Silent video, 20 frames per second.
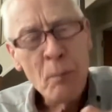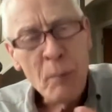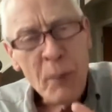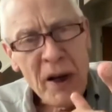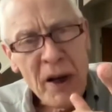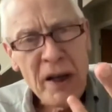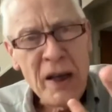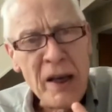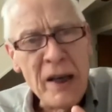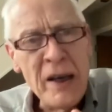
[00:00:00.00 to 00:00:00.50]

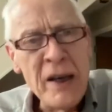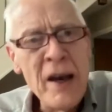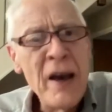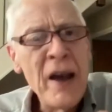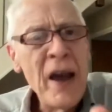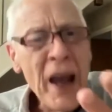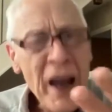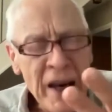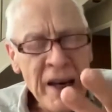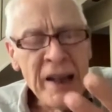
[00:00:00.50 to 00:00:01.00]
B,
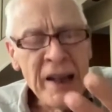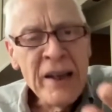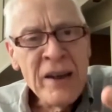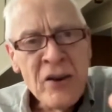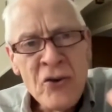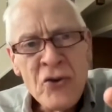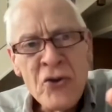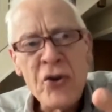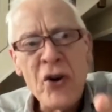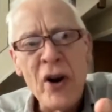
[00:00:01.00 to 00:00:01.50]
any
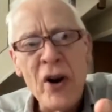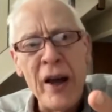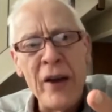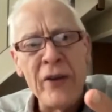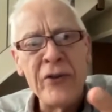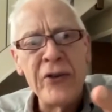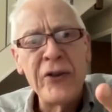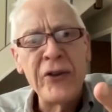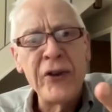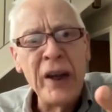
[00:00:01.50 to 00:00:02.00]

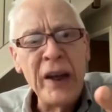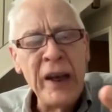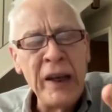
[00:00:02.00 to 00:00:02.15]
interest